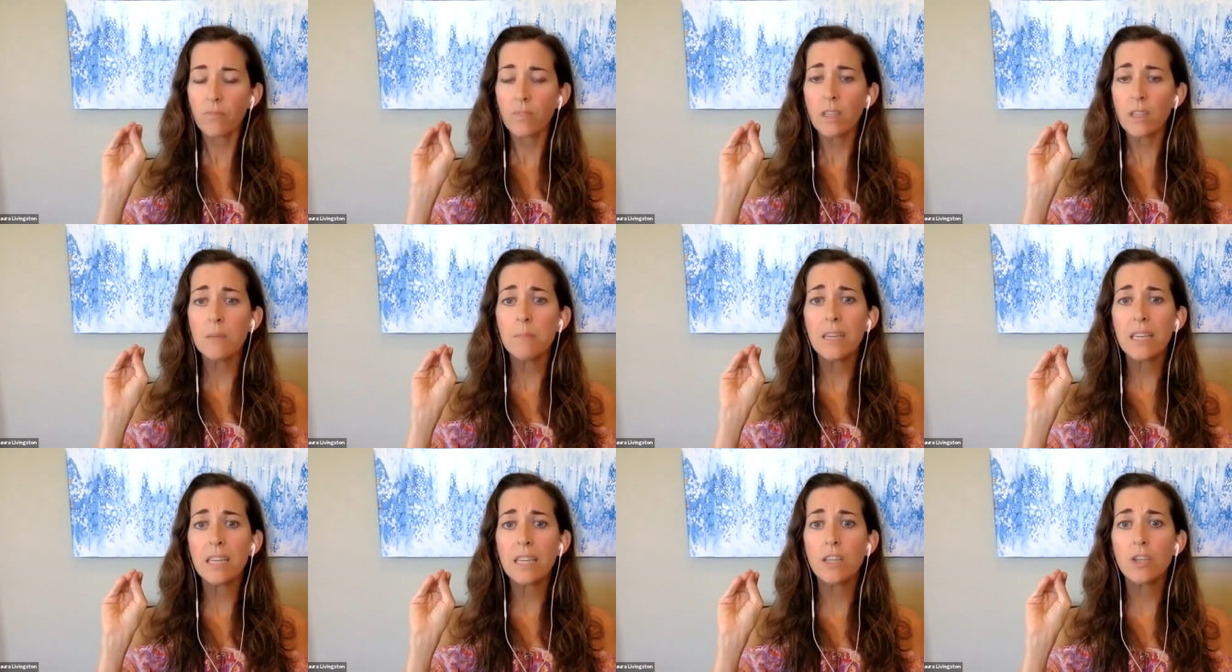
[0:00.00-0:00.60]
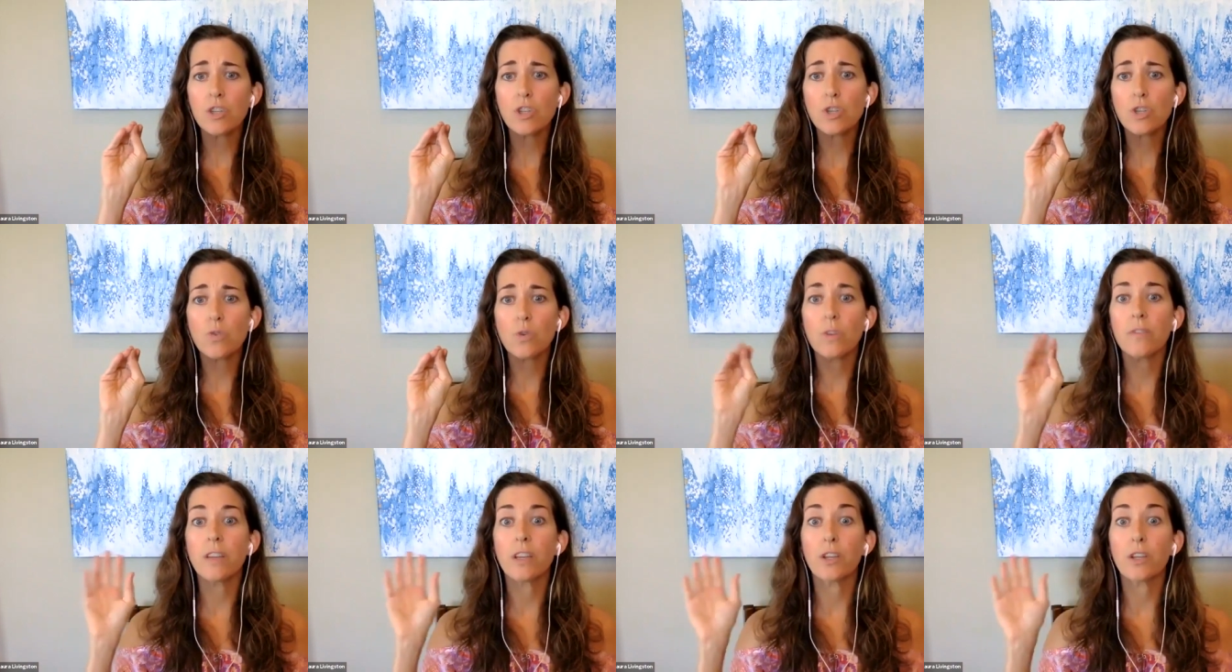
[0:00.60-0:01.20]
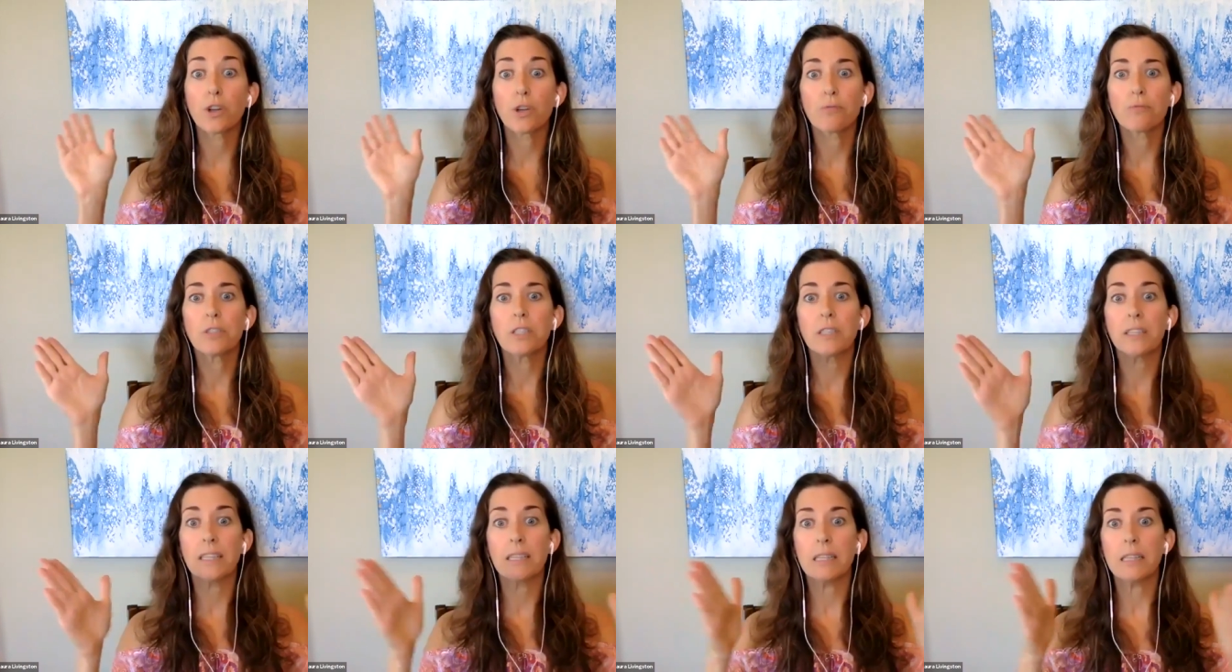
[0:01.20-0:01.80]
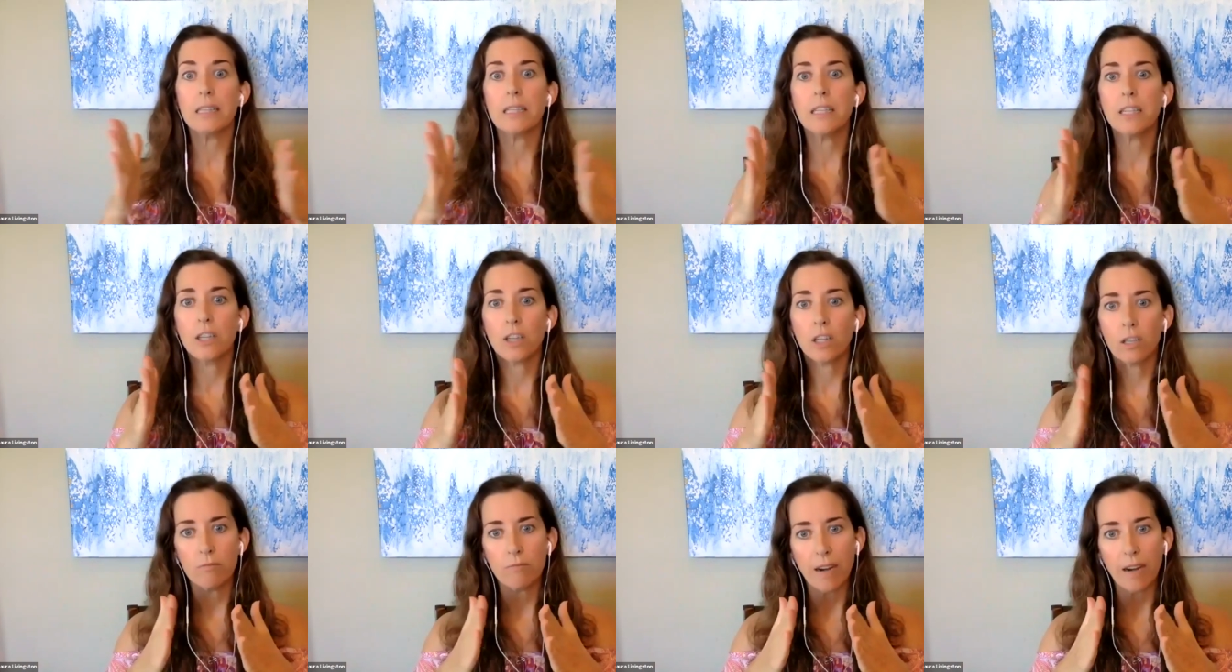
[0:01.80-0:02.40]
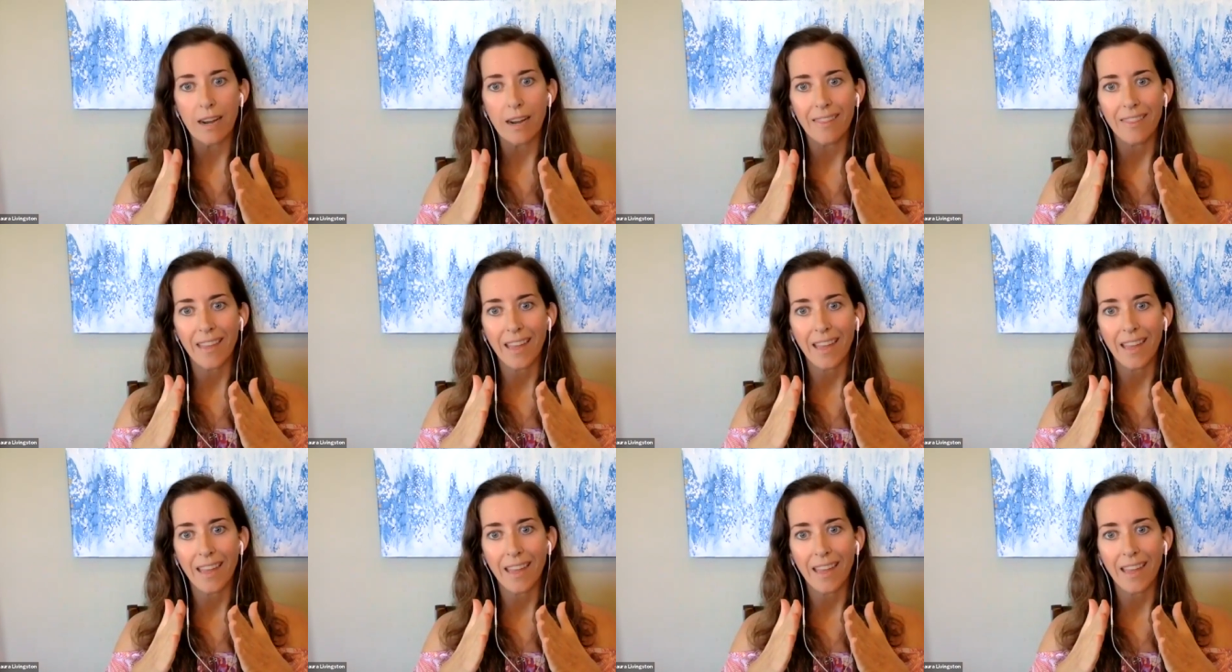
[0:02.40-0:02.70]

and making sure that you're really clear, right?